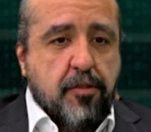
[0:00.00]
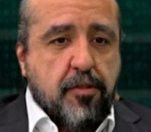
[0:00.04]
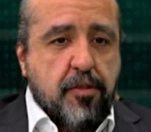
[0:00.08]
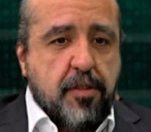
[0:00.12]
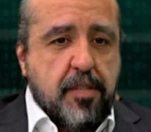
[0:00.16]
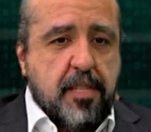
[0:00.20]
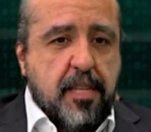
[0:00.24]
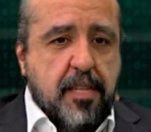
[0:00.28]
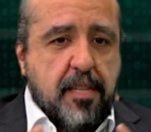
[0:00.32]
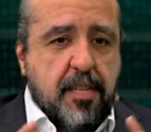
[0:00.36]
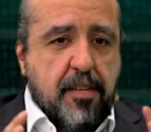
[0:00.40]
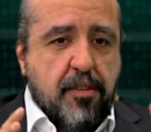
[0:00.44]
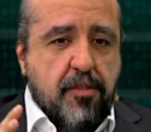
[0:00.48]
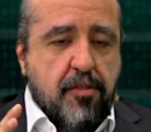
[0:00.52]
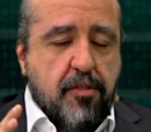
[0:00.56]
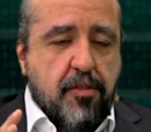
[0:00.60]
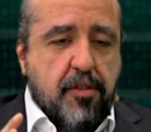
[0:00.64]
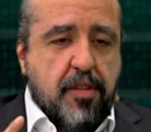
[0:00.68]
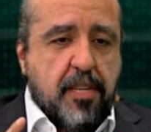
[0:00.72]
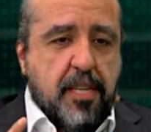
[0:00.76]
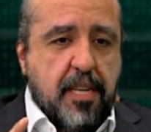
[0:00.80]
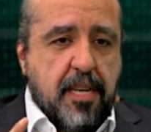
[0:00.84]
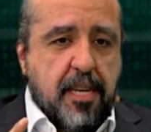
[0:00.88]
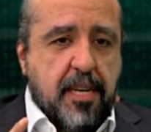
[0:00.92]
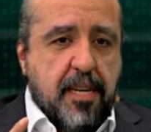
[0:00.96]
this
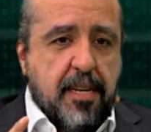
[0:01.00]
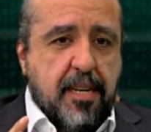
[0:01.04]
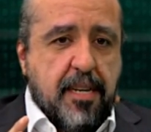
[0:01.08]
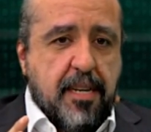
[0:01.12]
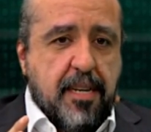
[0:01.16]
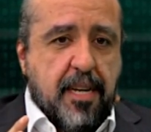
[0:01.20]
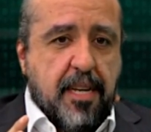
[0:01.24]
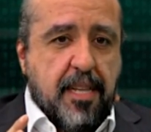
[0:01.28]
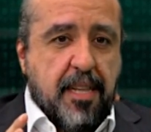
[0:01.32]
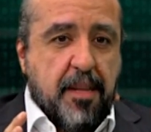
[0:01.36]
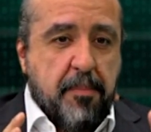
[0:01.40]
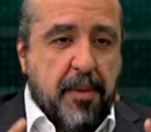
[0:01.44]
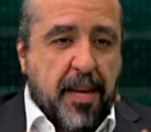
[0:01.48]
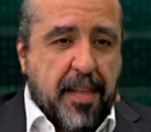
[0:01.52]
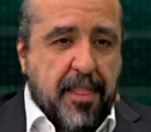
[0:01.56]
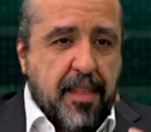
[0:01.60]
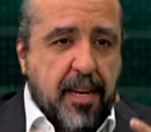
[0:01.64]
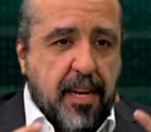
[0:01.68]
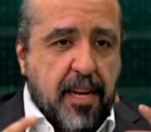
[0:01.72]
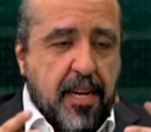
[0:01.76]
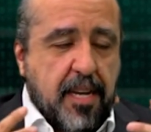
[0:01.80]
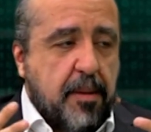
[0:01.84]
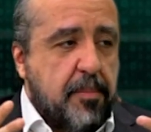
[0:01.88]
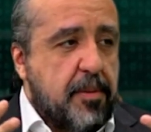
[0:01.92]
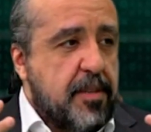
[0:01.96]
technology, besides the
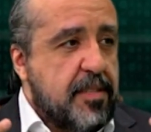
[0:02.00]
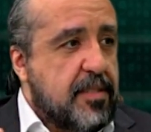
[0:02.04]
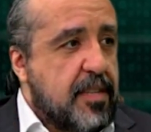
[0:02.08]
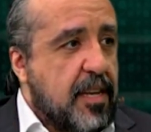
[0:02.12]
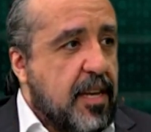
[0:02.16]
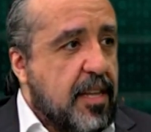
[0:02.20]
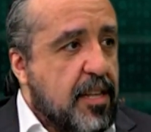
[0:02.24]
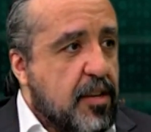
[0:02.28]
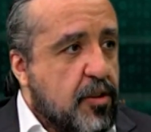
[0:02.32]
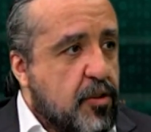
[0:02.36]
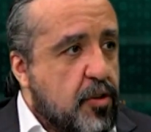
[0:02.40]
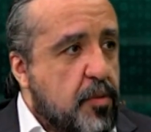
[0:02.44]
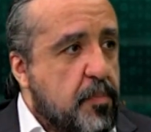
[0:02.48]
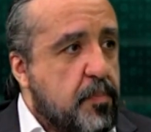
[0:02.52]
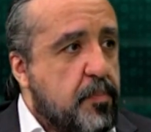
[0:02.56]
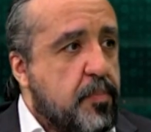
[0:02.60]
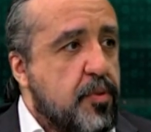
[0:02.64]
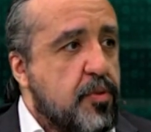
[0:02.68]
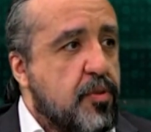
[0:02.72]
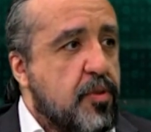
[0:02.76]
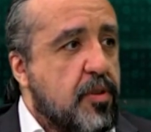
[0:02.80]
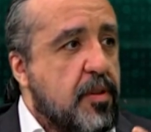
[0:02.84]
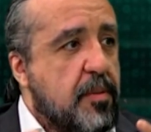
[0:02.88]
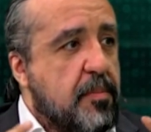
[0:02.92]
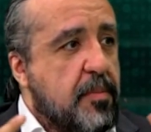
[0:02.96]
capacity
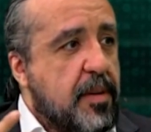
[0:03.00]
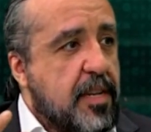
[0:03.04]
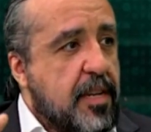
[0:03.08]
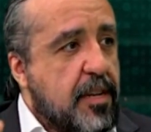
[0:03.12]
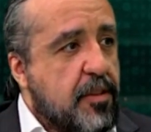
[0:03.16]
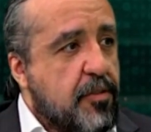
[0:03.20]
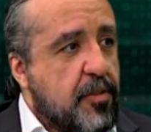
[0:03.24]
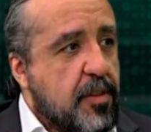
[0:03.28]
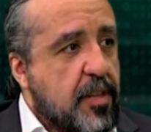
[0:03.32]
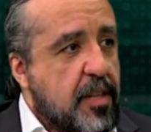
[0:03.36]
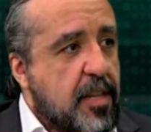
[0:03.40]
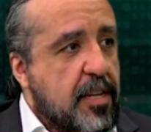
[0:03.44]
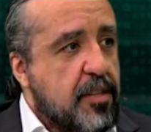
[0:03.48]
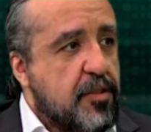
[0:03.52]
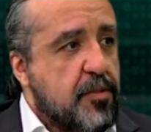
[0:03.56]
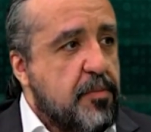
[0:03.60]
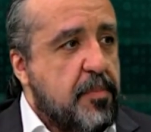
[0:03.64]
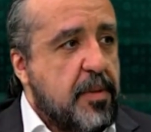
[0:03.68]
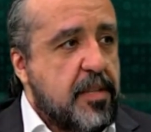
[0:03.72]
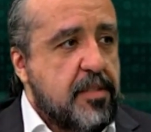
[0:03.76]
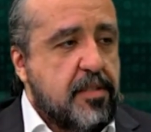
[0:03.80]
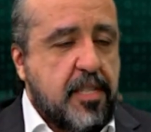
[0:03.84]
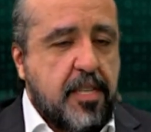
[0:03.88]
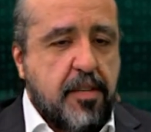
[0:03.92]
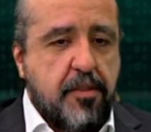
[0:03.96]
of recording, of
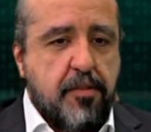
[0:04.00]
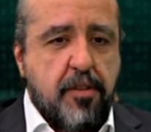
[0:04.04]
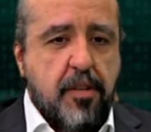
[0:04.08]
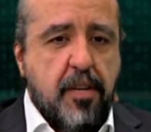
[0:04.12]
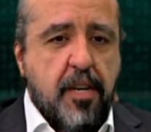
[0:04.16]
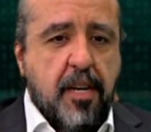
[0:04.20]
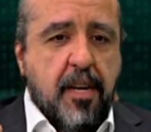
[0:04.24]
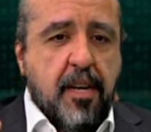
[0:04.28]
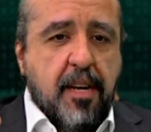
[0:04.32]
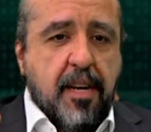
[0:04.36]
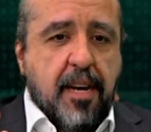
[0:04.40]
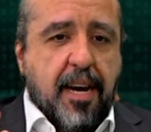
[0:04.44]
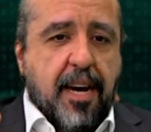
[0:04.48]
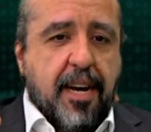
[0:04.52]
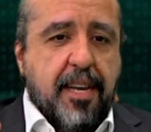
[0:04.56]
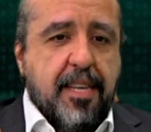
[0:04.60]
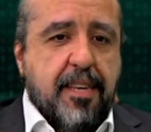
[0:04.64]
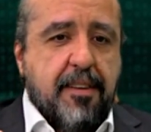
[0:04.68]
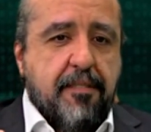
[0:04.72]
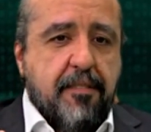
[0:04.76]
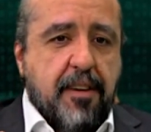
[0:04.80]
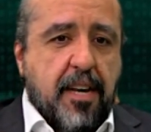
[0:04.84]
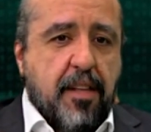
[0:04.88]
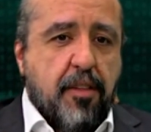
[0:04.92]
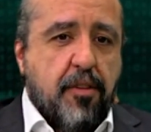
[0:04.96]
managing of massive
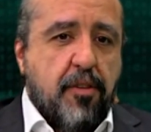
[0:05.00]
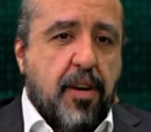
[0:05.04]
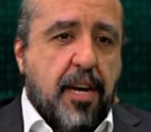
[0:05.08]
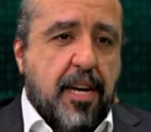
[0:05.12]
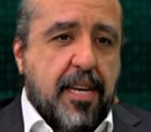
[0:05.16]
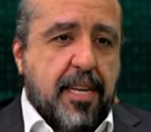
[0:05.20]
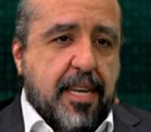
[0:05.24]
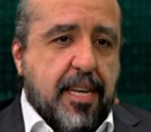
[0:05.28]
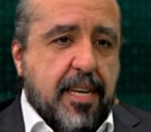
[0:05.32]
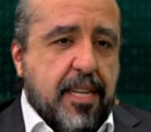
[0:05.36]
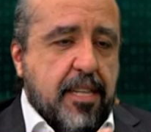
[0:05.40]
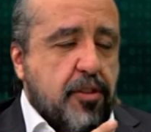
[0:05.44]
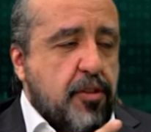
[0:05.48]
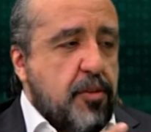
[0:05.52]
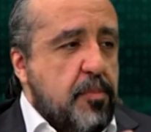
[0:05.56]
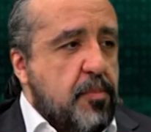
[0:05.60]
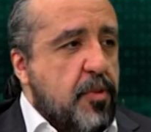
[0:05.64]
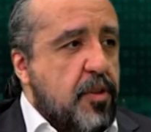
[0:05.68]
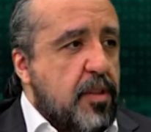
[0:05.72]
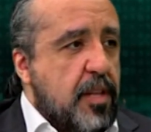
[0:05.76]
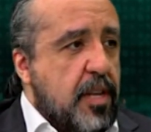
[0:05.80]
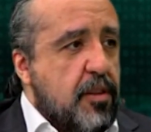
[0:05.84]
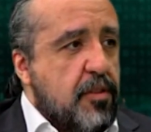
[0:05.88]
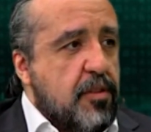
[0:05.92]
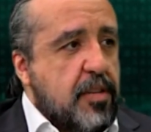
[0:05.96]
data, has taken
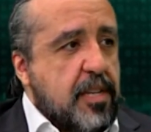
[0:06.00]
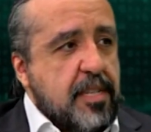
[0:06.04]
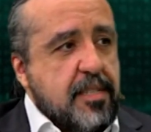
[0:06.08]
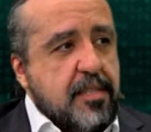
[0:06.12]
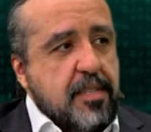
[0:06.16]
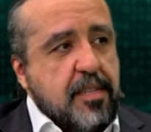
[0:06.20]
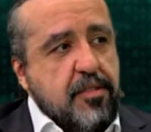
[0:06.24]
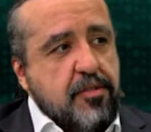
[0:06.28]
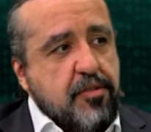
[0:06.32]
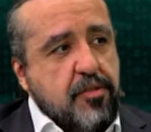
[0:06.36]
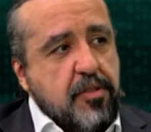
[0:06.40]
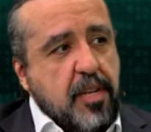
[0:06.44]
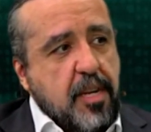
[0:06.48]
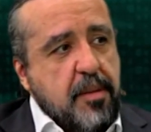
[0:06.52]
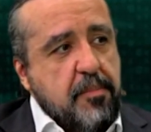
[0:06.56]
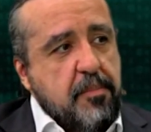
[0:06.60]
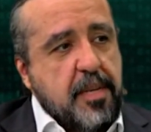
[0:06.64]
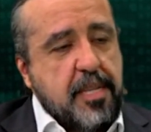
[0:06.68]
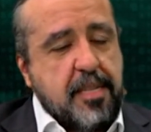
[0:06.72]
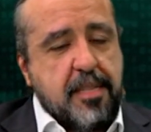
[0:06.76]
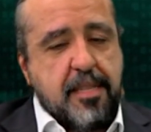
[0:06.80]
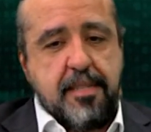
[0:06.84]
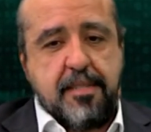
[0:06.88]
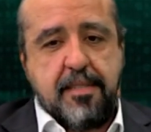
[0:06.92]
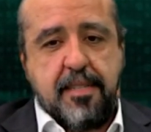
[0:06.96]
that these
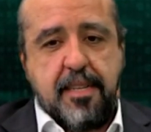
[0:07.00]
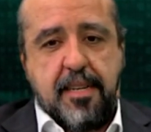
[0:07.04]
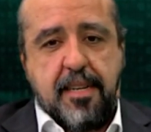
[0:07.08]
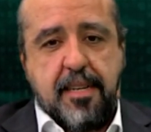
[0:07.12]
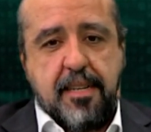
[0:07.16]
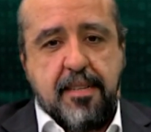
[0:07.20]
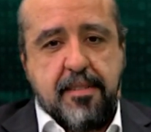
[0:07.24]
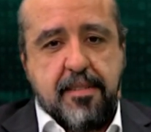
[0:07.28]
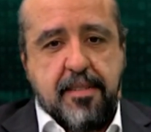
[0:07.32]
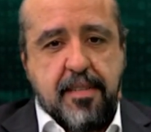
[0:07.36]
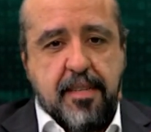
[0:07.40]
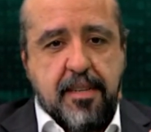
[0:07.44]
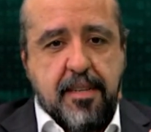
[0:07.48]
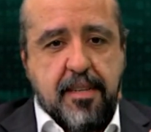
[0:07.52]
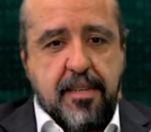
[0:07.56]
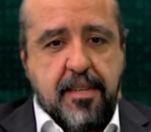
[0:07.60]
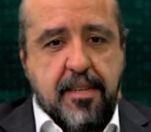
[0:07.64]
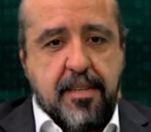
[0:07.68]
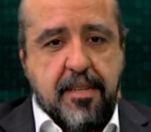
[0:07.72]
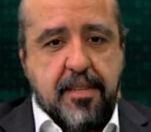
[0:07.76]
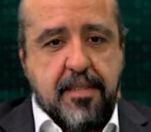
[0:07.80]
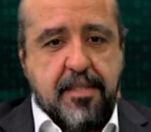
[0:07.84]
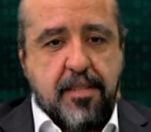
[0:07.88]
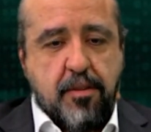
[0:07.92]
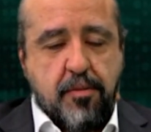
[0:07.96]
models that
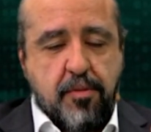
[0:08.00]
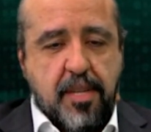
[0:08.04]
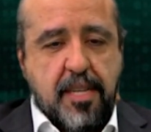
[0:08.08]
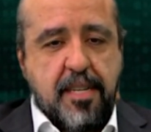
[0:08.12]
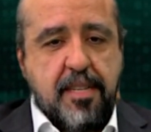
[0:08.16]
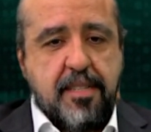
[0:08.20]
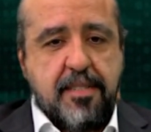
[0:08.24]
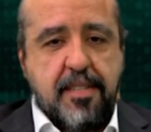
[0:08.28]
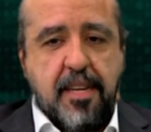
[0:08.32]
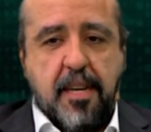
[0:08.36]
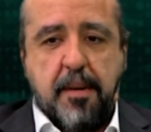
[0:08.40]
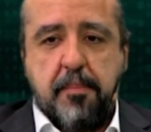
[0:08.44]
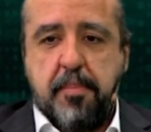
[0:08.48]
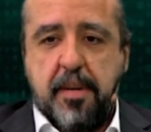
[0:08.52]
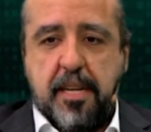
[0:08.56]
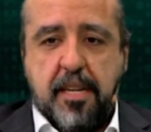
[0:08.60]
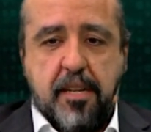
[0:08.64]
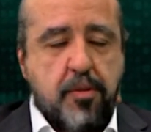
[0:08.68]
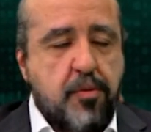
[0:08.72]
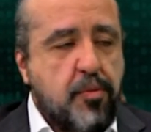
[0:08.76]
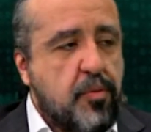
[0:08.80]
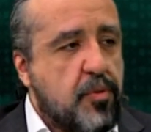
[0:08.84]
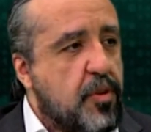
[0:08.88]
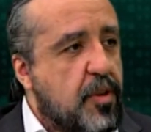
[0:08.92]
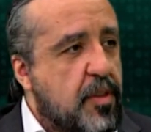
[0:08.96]
were used
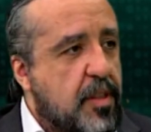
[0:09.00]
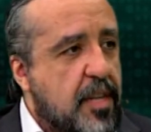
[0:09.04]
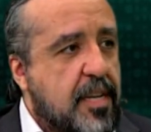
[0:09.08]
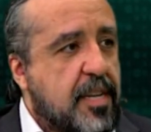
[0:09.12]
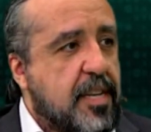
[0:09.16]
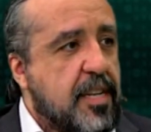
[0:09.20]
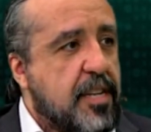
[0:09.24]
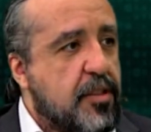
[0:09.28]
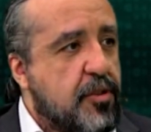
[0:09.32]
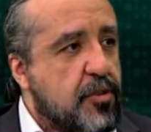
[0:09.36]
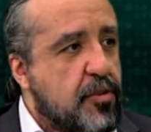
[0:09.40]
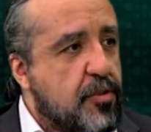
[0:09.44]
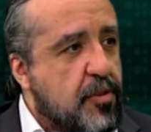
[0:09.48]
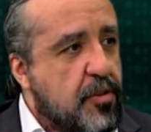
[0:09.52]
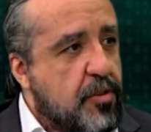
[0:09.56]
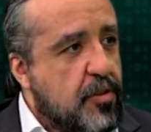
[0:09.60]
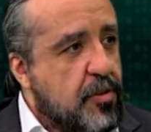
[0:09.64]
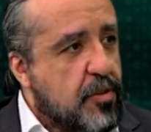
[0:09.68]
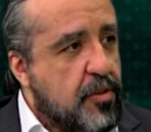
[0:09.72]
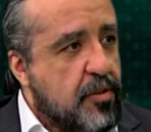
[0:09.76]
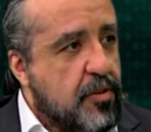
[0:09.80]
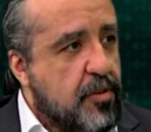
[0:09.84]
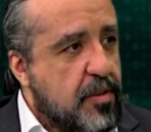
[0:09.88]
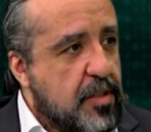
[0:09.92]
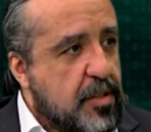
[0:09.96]
for
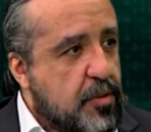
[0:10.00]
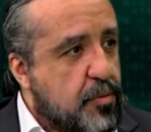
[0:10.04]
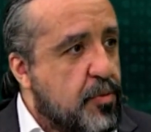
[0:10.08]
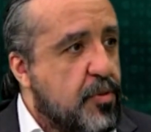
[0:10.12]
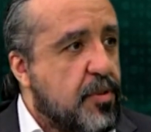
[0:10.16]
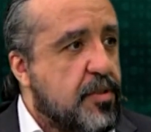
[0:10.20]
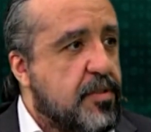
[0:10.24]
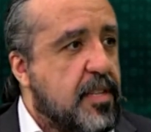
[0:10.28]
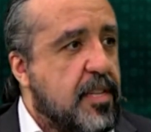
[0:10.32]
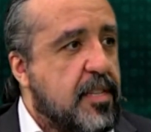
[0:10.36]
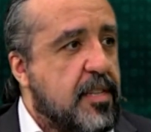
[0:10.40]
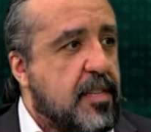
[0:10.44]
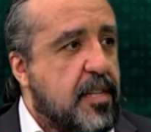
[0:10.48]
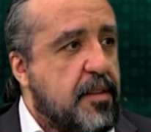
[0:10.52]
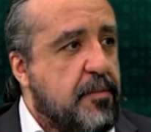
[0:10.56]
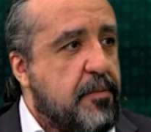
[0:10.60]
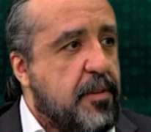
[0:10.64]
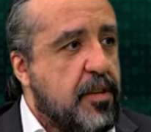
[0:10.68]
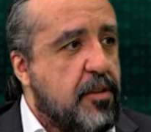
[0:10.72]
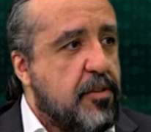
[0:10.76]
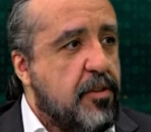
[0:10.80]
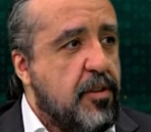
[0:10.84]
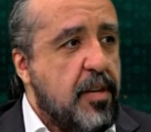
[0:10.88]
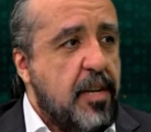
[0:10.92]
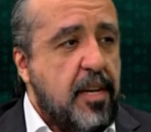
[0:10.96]
scientific
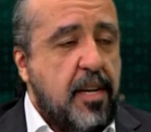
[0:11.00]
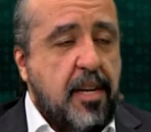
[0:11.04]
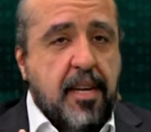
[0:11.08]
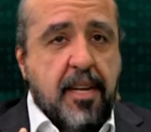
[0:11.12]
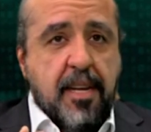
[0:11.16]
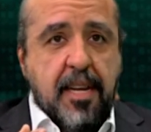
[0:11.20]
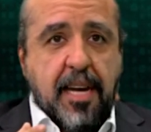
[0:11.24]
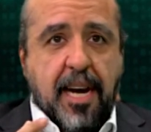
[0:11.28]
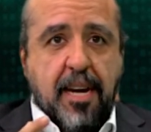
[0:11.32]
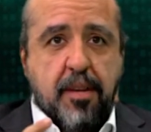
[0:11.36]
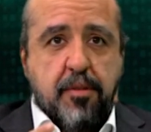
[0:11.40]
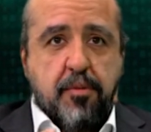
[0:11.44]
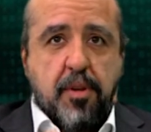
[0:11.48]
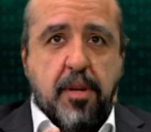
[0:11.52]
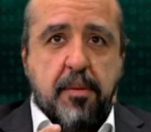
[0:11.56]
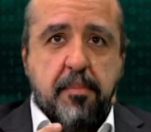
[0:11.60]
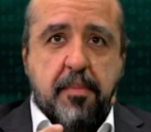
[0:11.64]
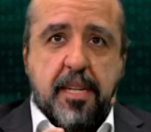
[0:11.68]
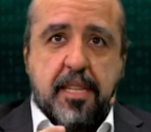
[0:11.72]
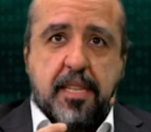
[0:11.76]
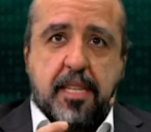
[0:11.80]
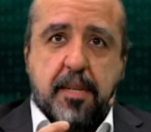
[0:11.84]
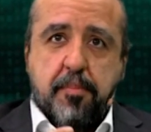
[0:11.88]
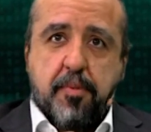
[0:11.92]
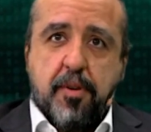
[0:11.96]
studies, now we
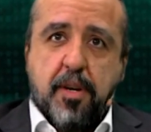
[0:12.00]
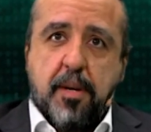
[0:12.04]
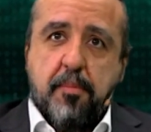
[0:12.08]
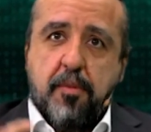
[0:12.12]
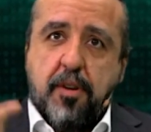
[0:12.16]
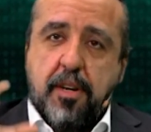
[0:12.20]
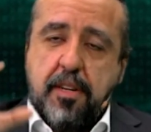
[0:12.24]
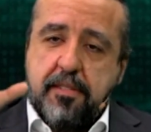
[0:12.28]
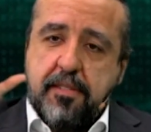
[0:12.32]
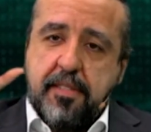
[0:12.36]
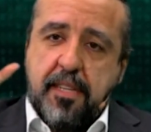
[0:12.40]
can